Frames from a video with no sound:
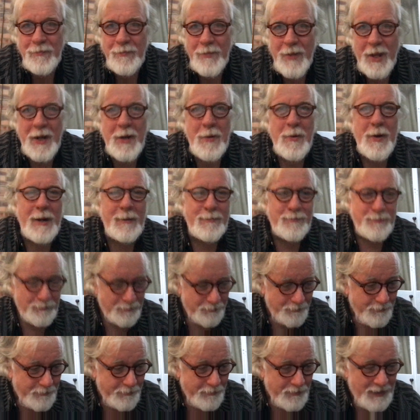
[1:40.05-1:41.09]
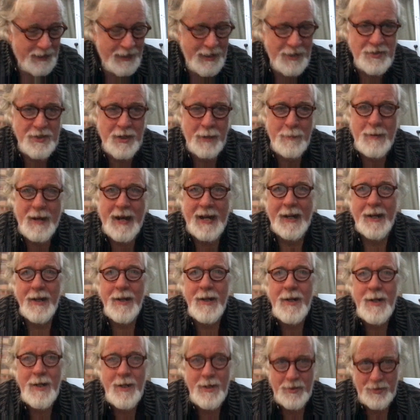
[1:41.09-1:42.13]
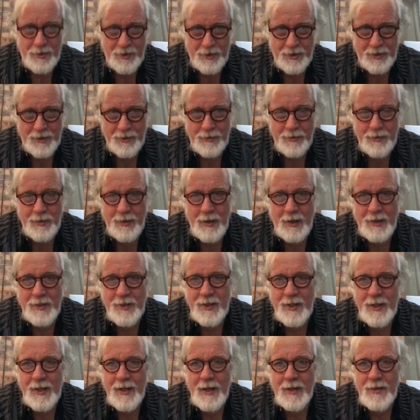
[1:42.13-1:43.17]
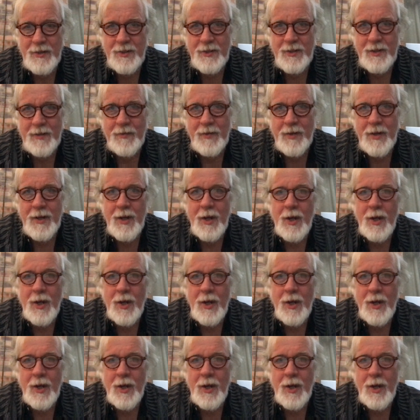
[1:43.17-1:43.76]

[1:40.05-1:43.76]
Anyway, let's go back to 1997.